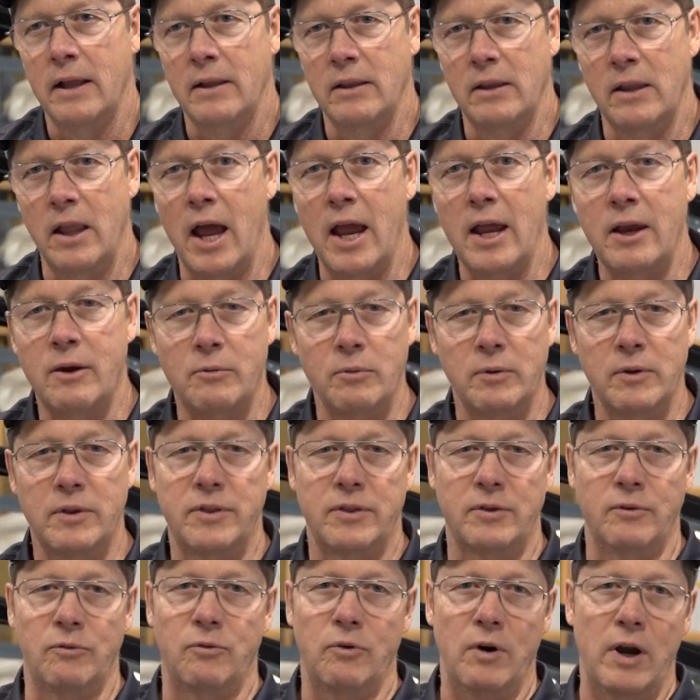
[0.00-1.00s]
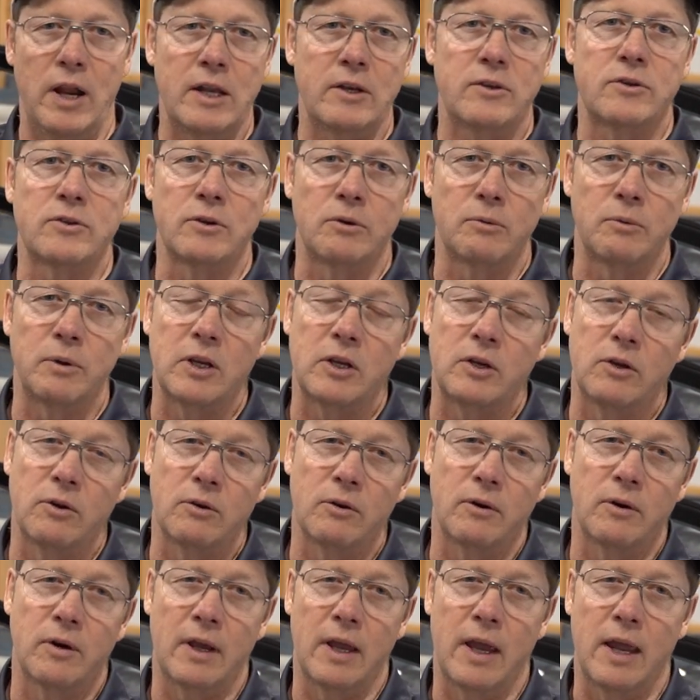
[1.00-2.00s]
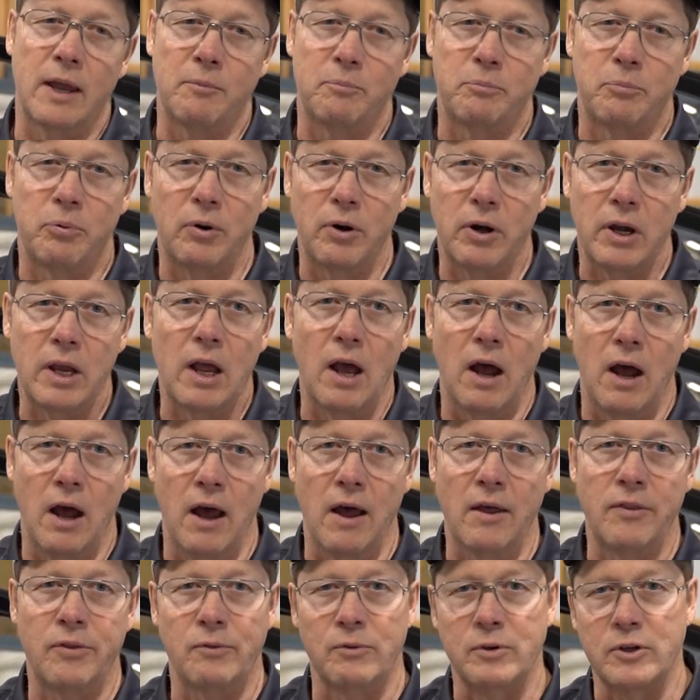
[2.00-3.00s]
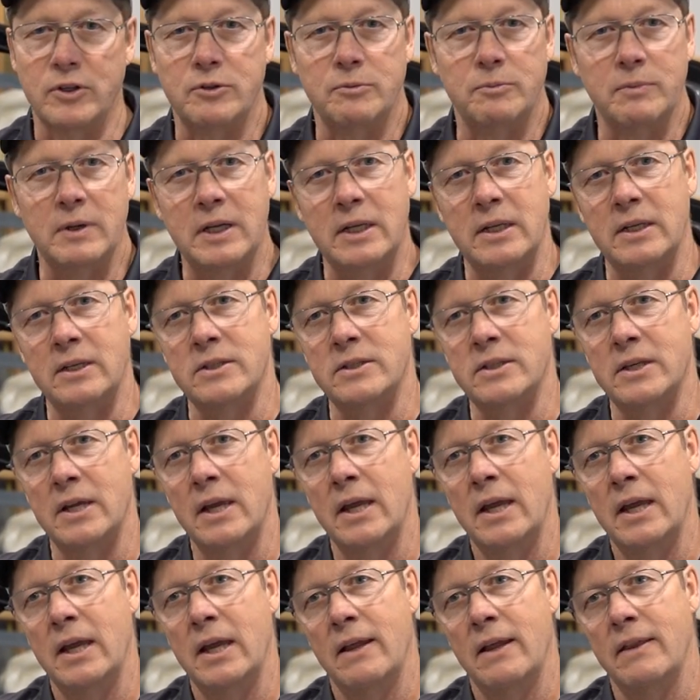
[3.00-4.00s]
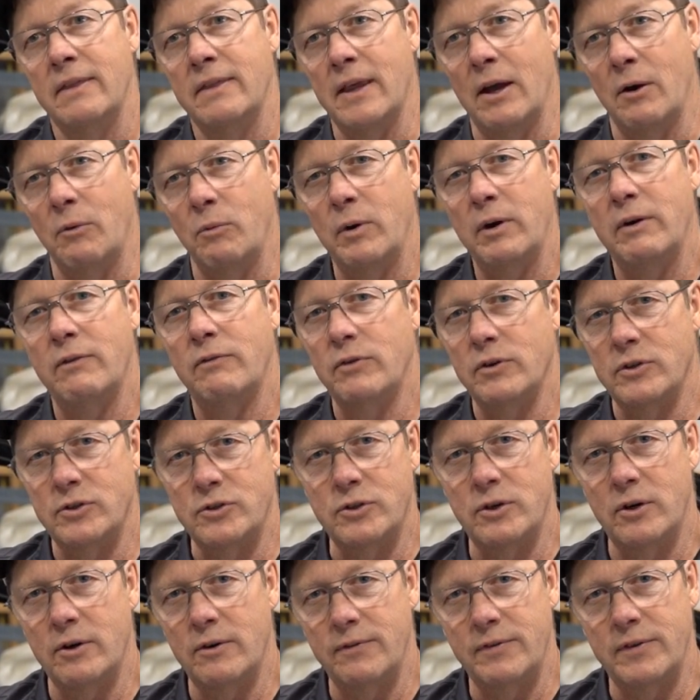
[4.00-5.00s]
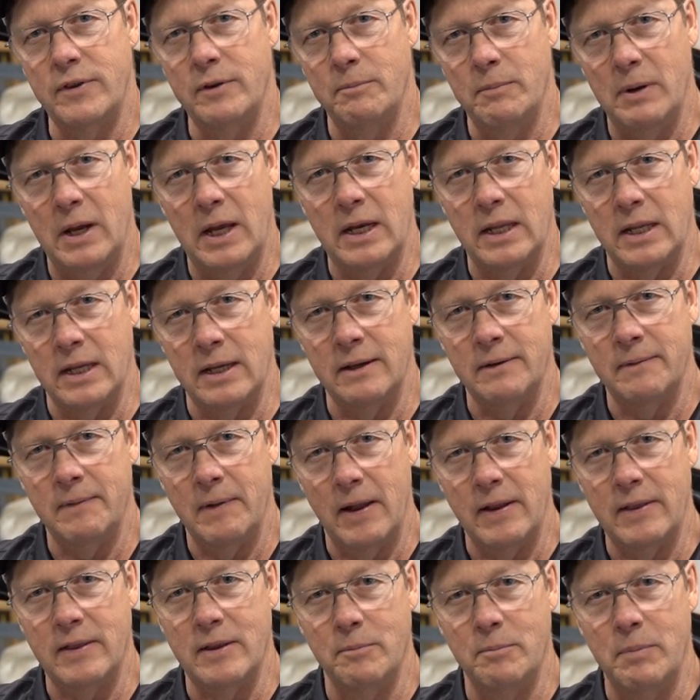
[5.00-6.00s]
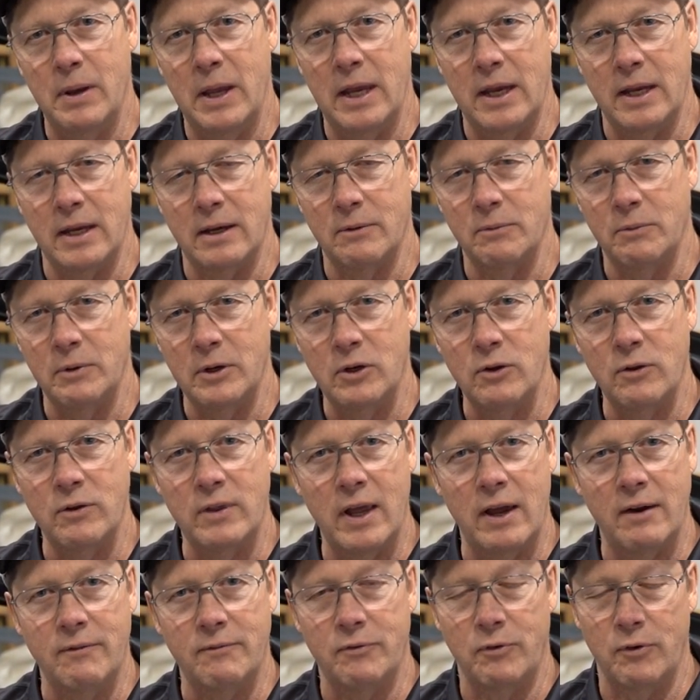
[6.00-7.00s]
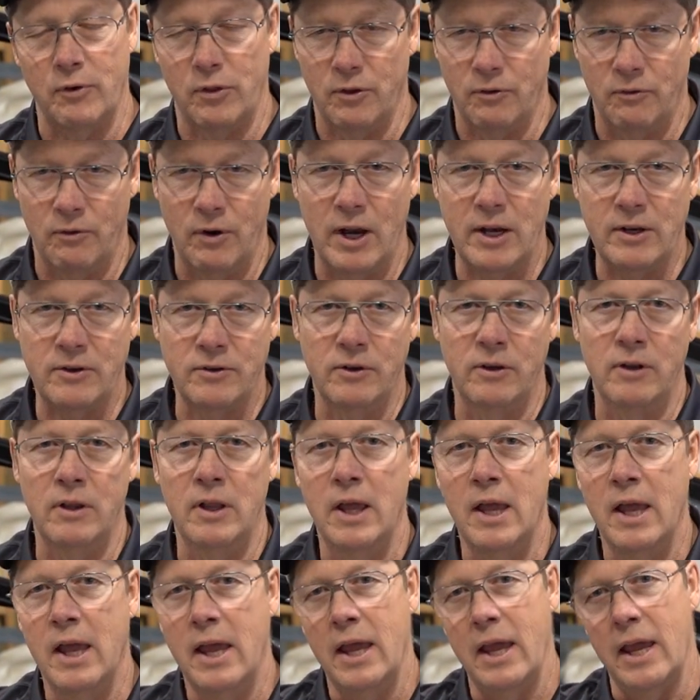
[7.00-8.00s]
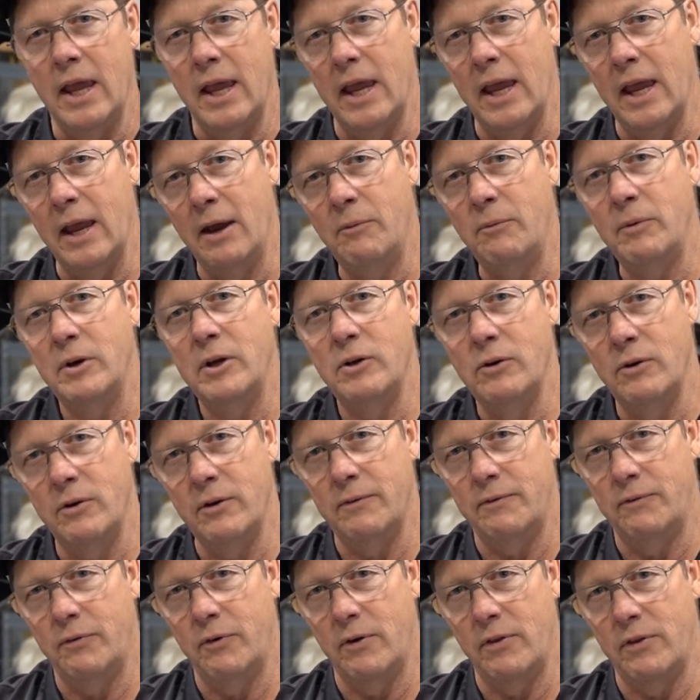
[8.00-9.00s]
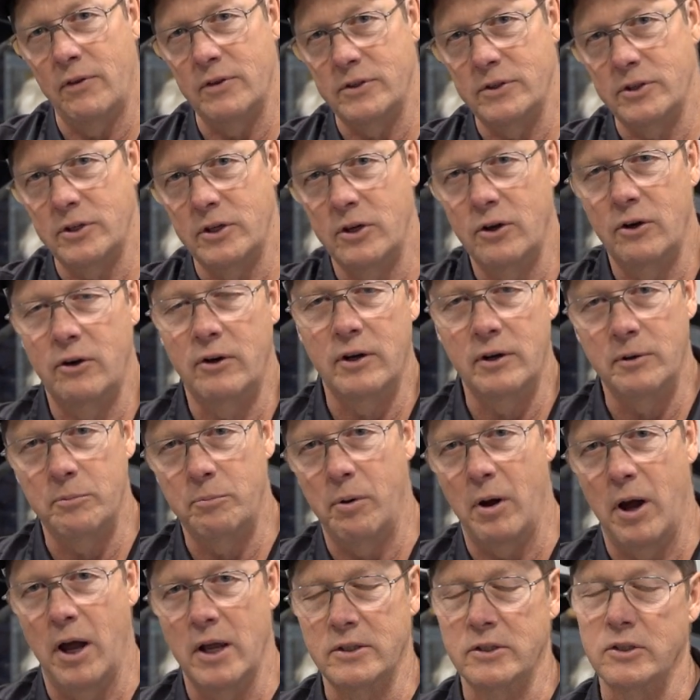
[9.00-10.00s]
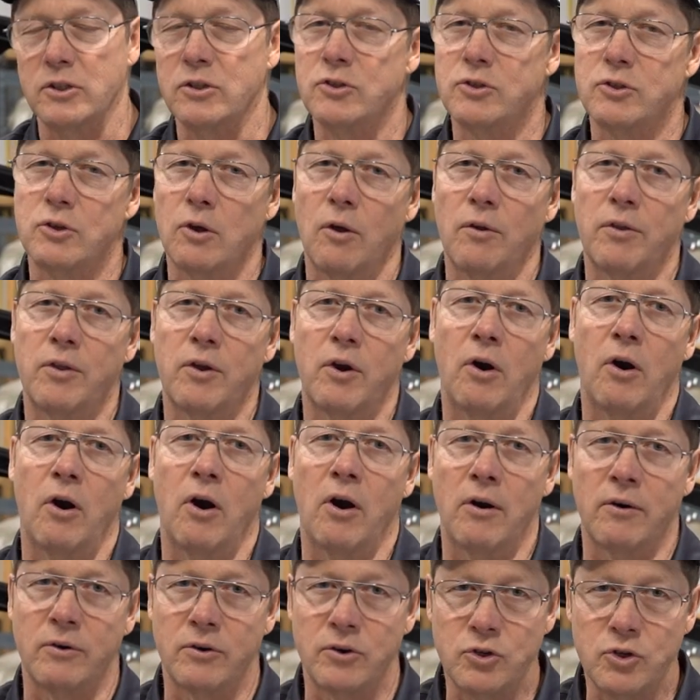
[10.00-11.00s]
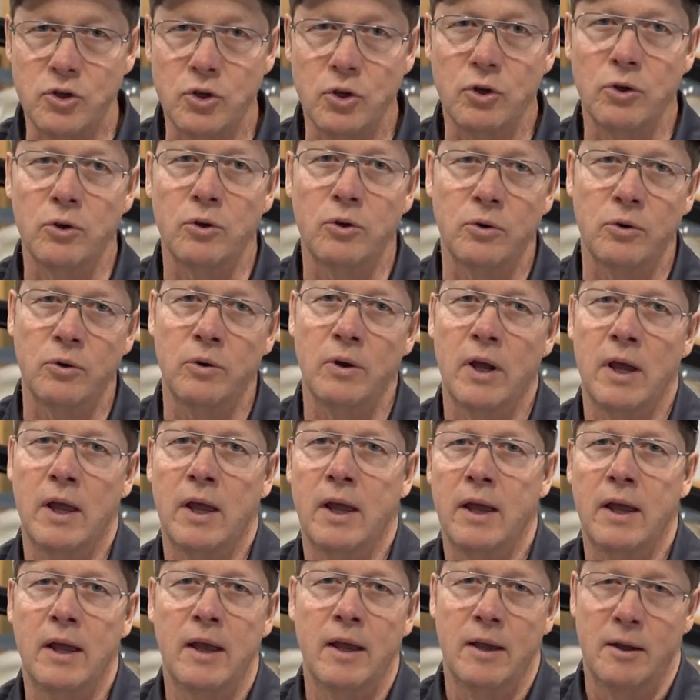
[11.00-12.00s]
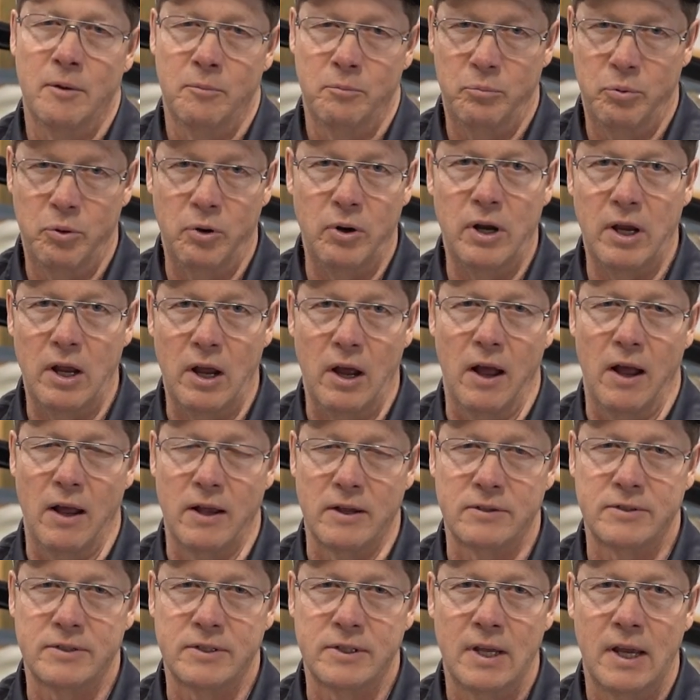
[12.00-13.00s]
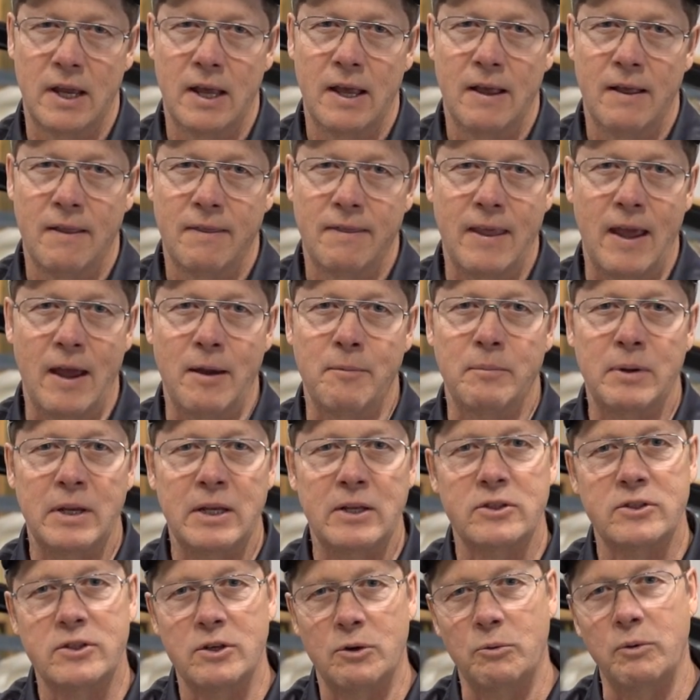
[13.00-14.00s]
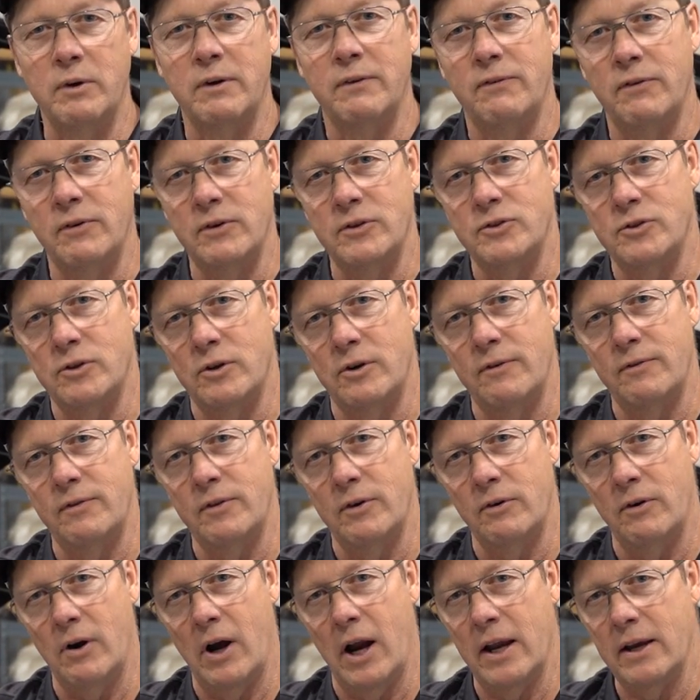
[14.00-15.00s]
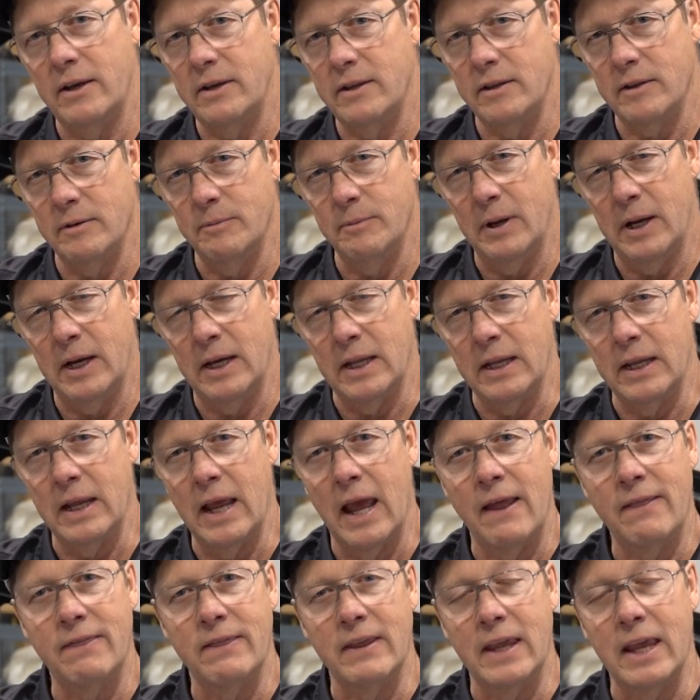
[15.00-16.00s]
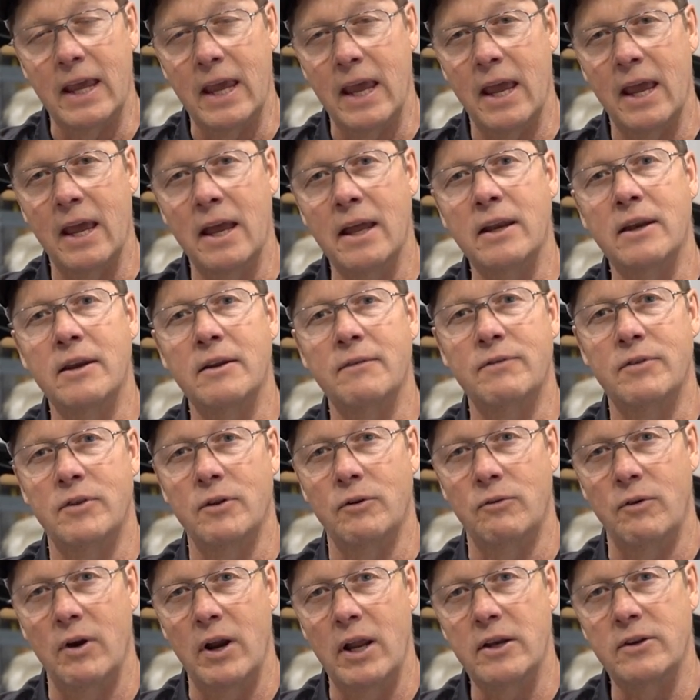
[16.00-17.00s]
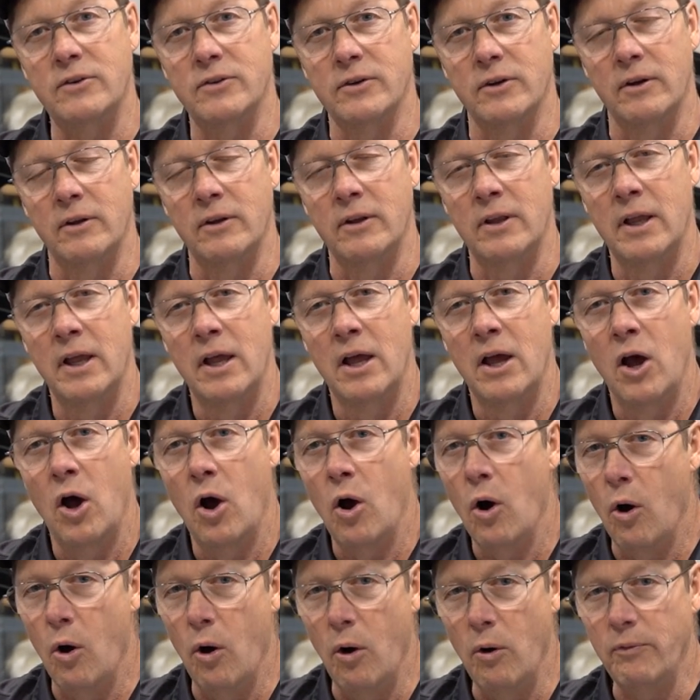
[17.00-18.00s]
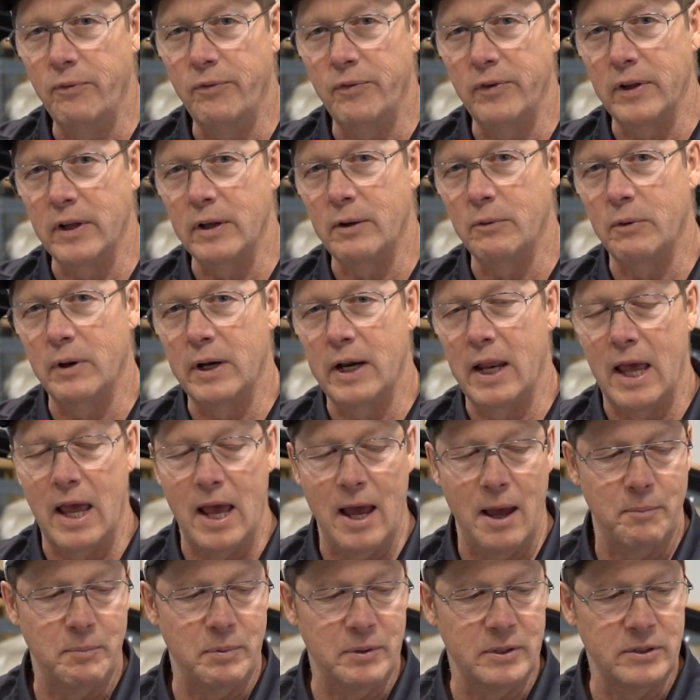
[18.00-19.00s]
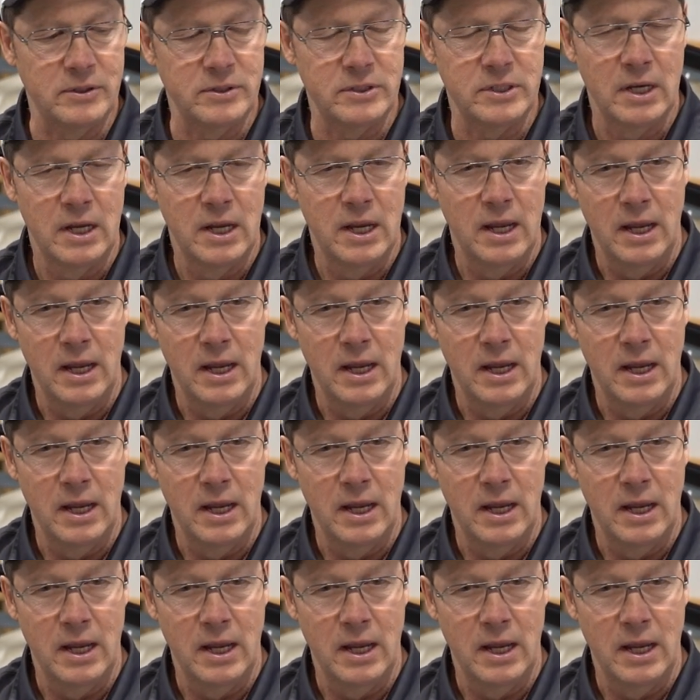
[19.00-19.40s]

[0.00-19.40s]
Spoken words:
Like with the rental, we do a pre-auth, which means that we've reserved the money at the bank. We do that for the rental, and we do it for the security deposit. So there are two pre-auths. That means that we've reserved the right to the money. At the end of the rental, hopefully what happens